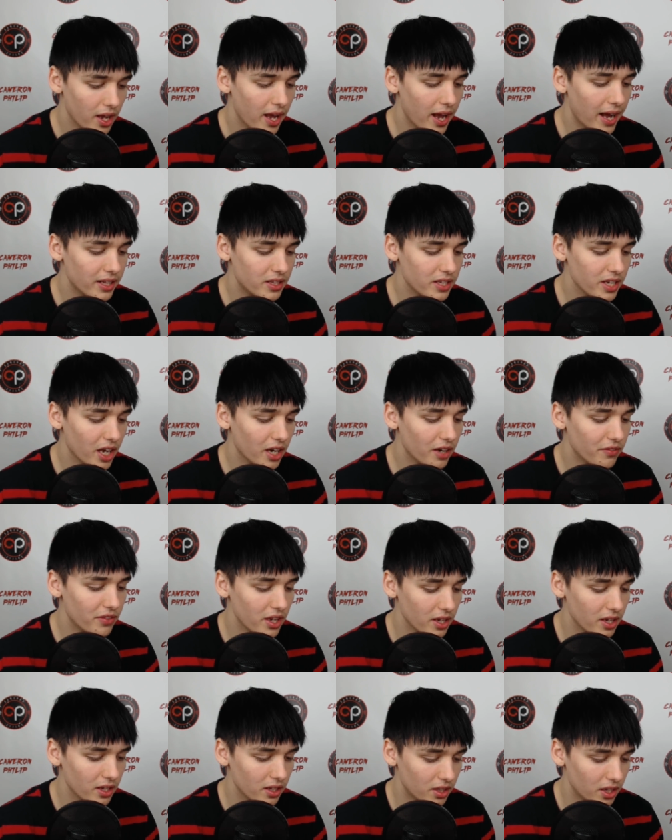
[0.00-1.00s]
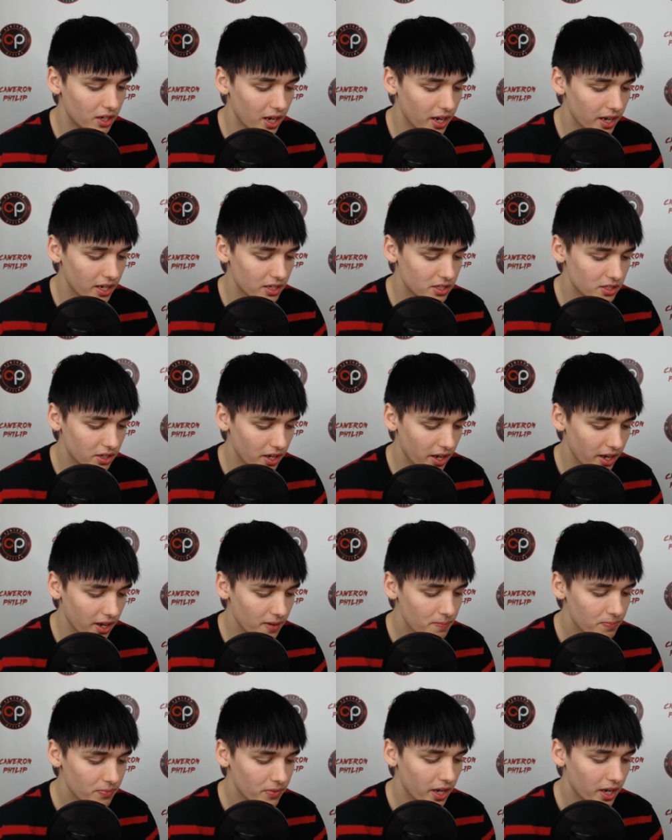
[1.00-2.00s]
At the end of the, the day yesterday,
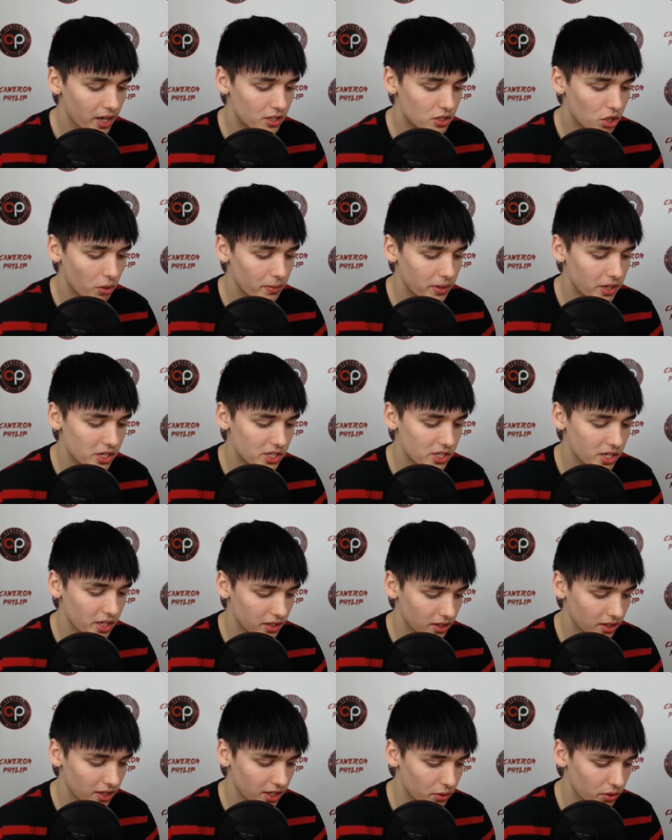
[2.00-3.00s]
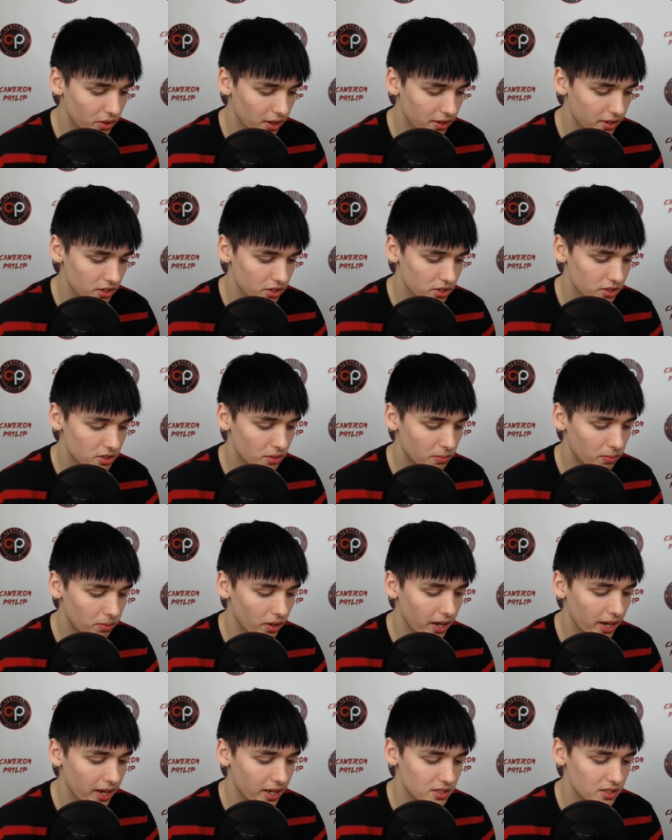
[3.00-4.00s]
it told me to share the link with others to
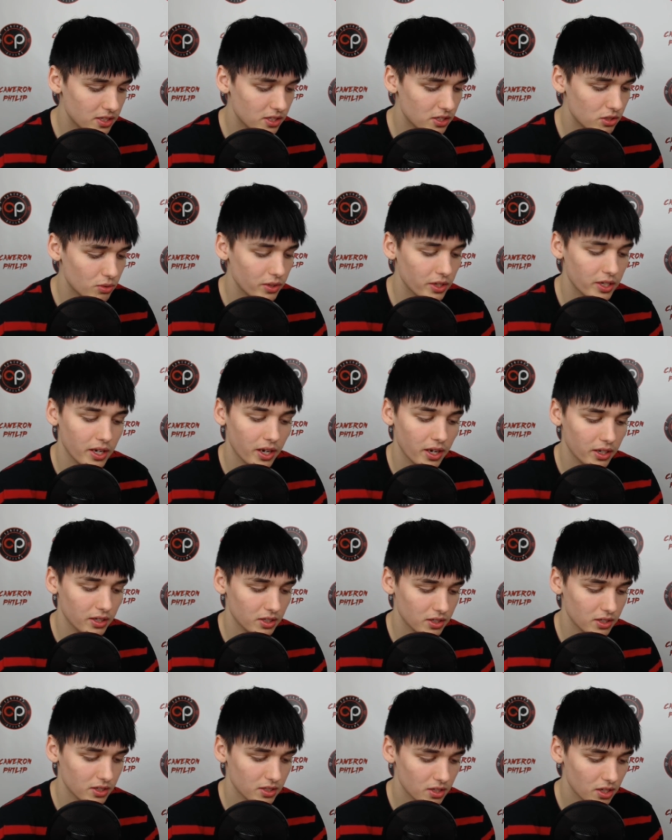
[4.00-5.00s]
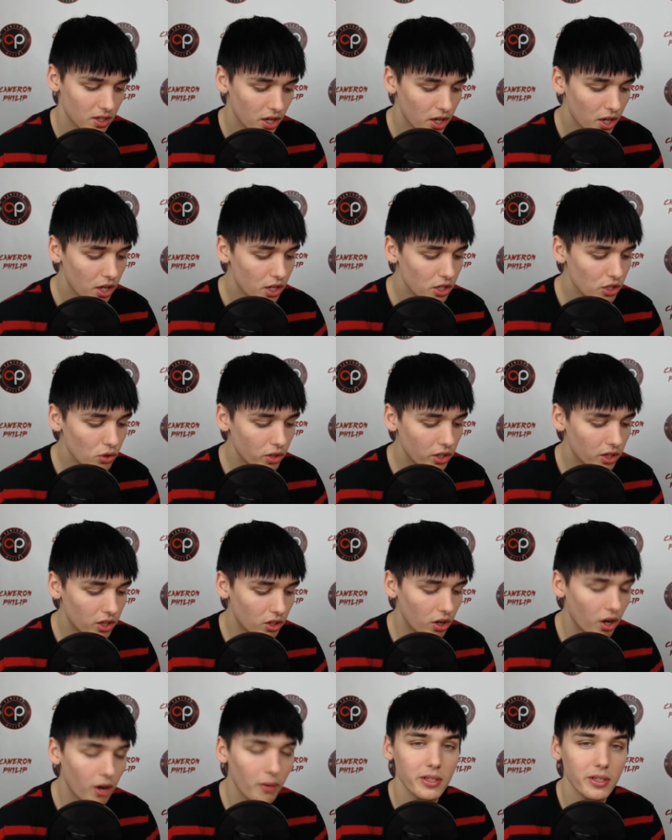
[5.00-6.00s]
play as these three characters. Yoongi,
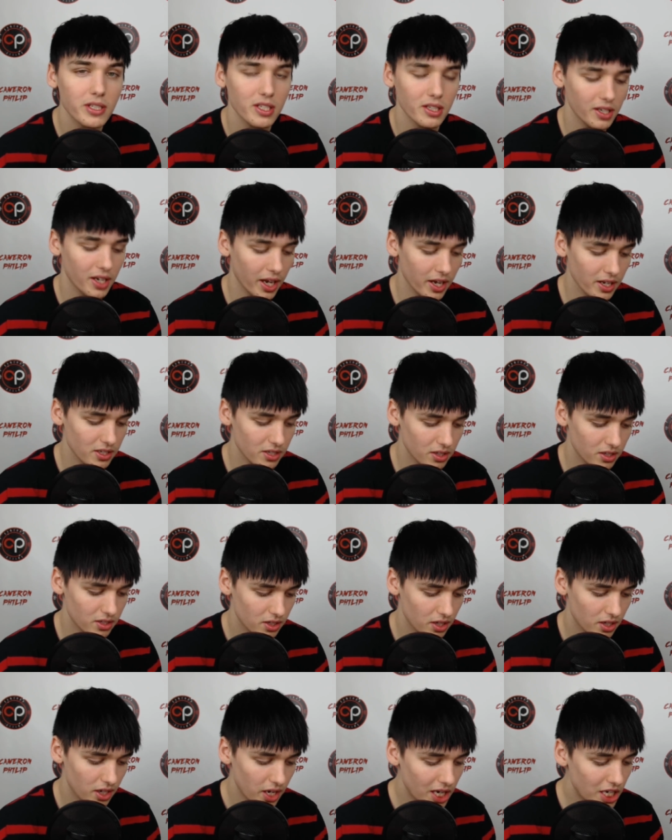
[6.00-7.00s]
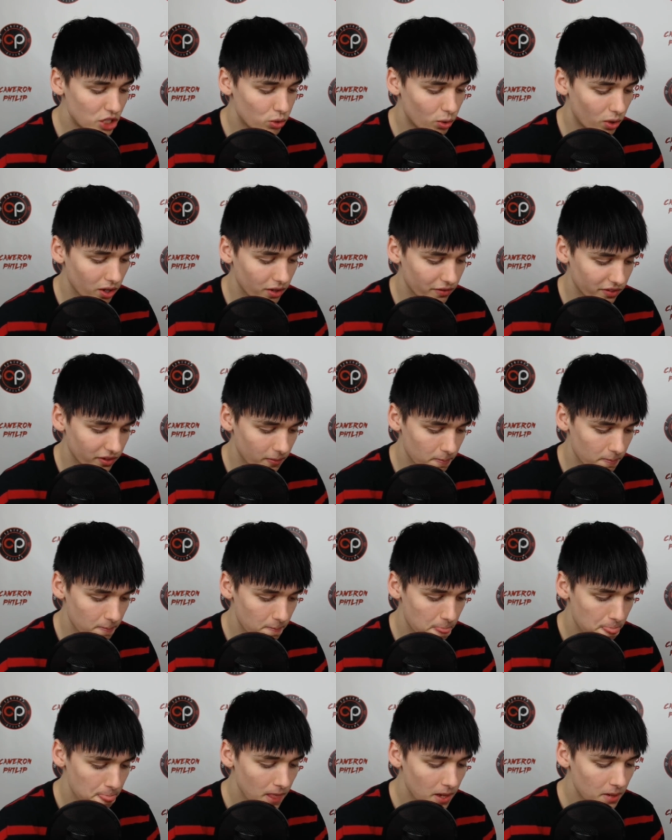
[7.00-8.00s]
they're all missing cases, each one of them.
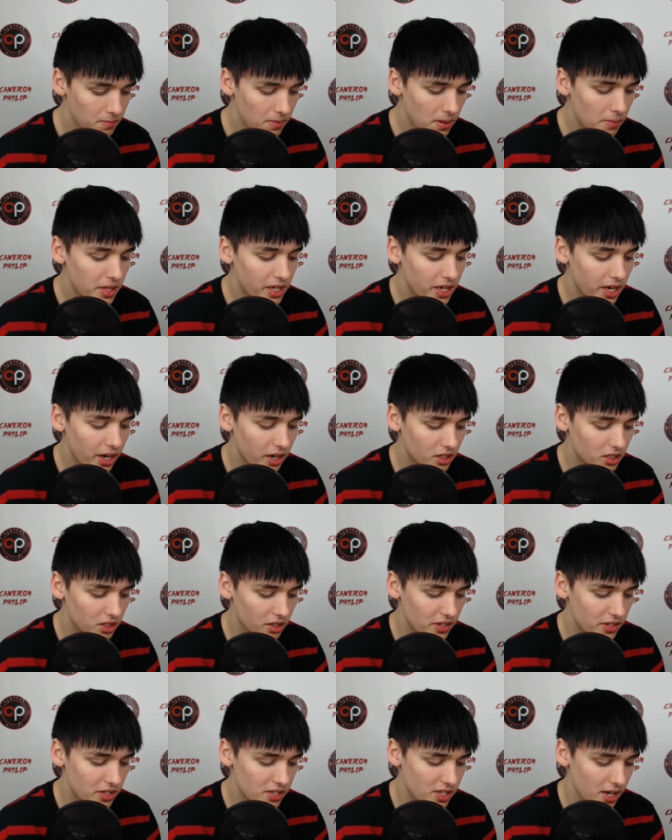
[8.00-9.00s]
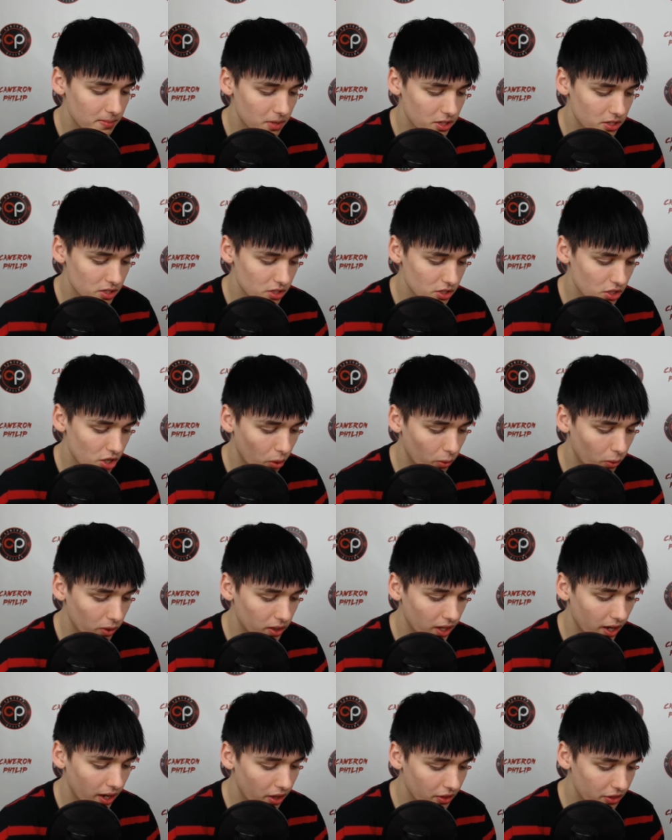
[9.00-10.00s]
Maybe the character of this game doesn't know what
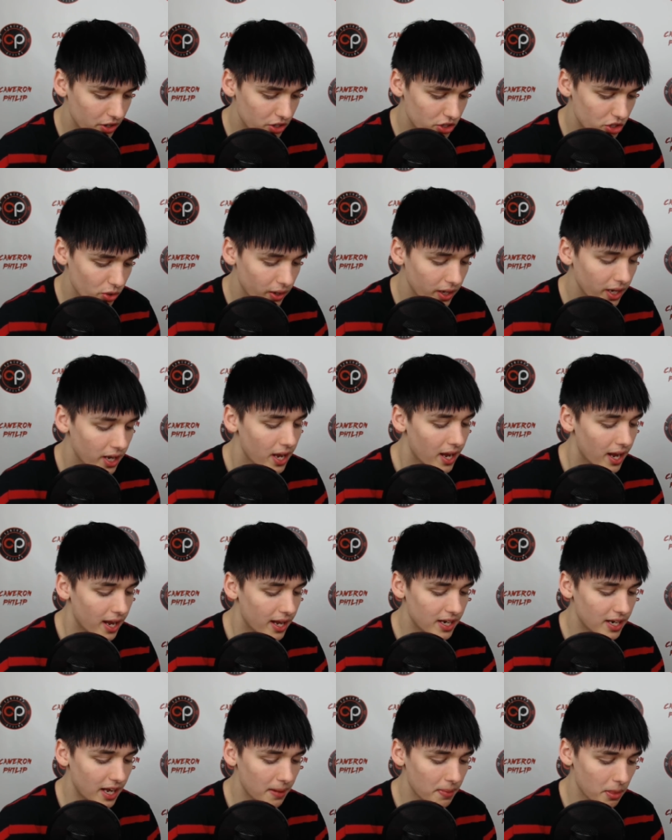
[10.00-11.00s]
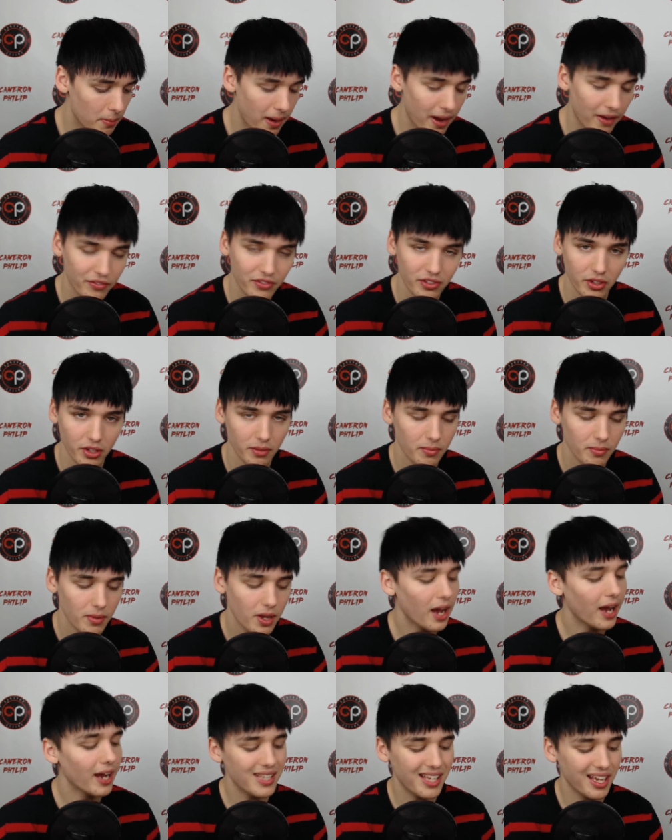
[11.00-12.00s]
the hell they're doing and named them after them.
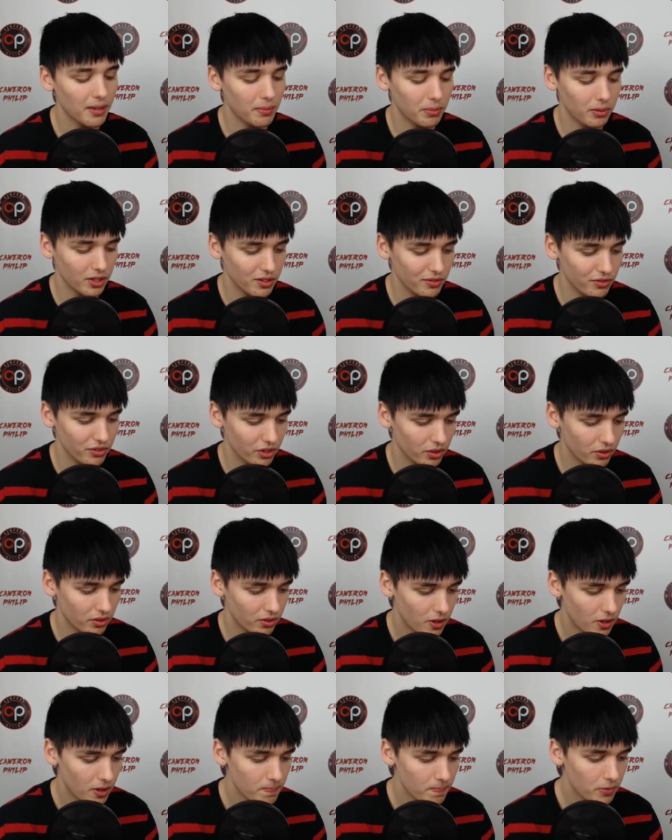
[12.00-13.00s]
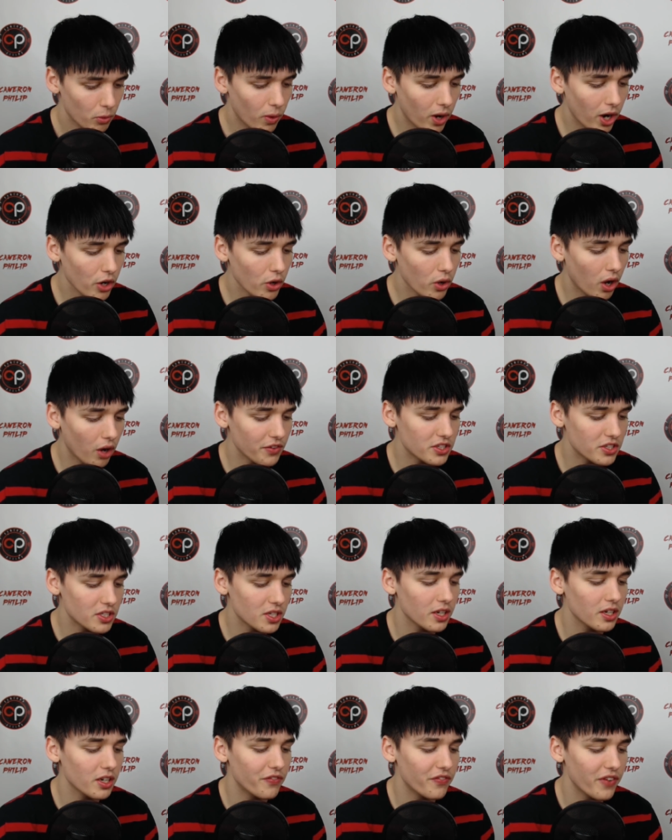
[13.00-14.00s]
I can't believe you. Why are you all of a
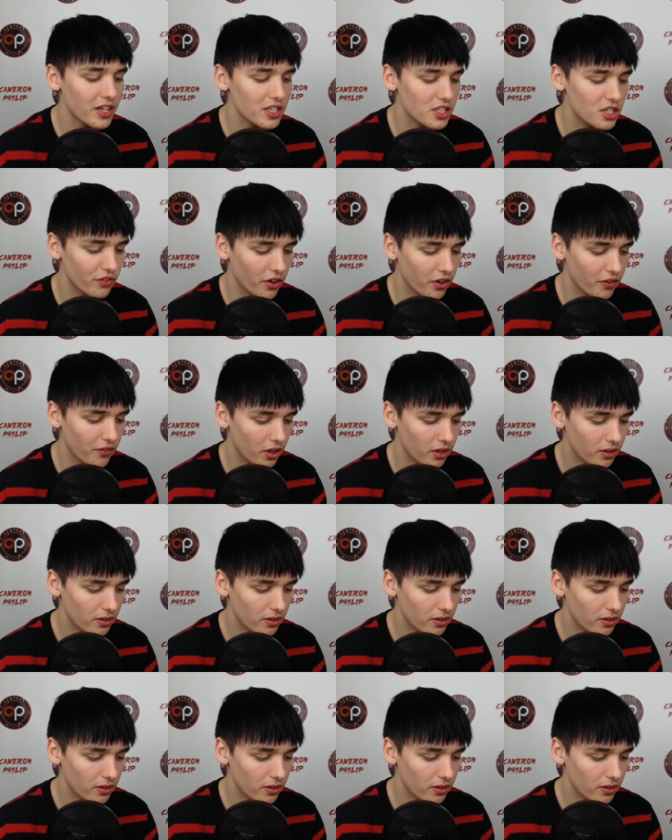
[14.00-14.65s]
sudden defensive? All